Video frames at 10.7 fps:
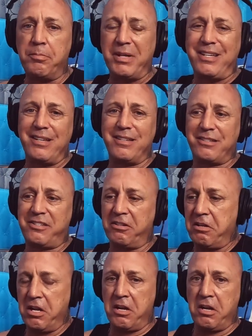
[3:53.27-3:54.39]
because
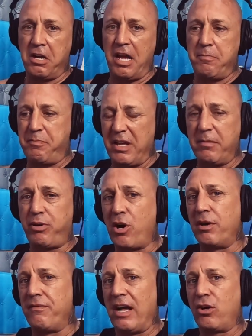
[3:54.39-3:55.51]
a big
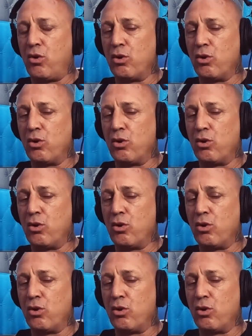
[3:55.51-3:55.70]
part of that